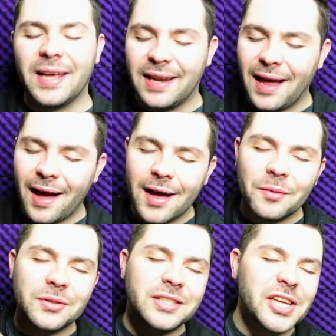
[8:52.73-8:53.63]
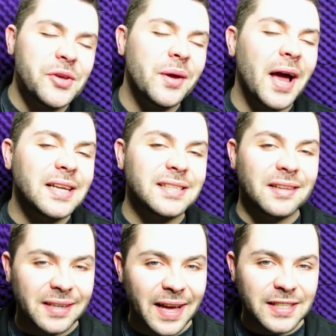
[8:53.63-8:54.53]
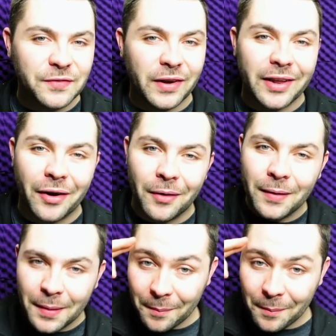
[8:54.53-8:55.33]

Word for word: and I will see you guys in the next video.